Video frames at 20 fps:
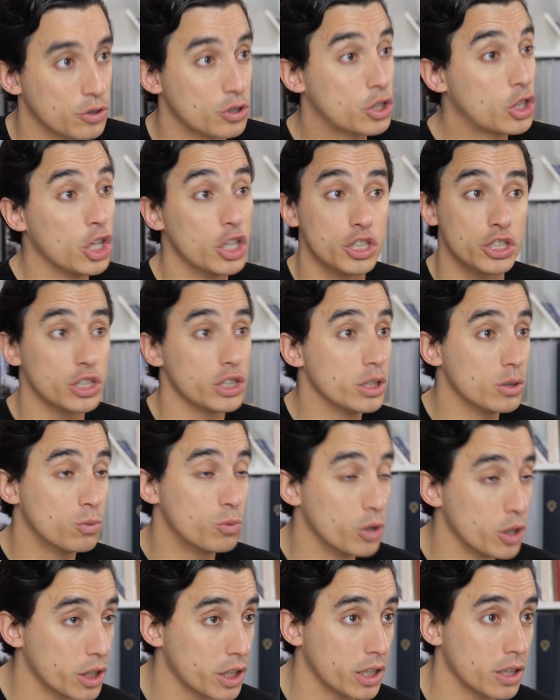You're constantly
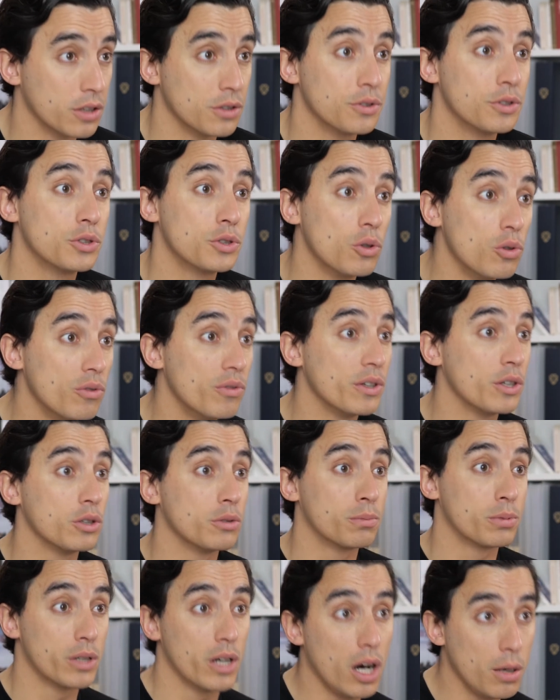working on solving
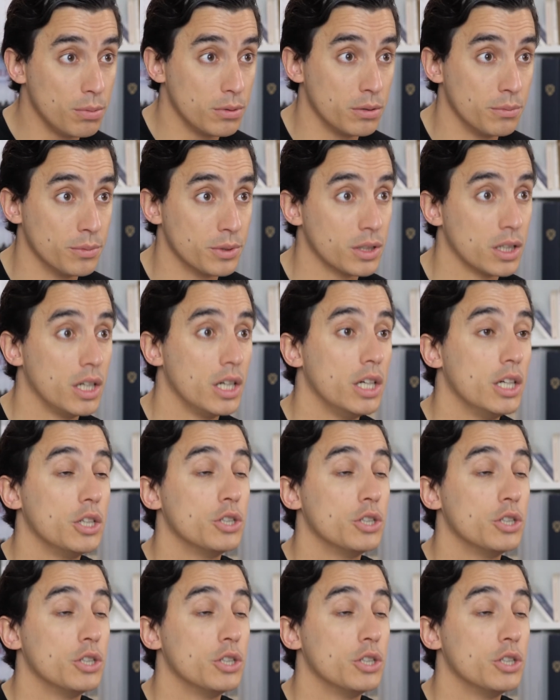your problems.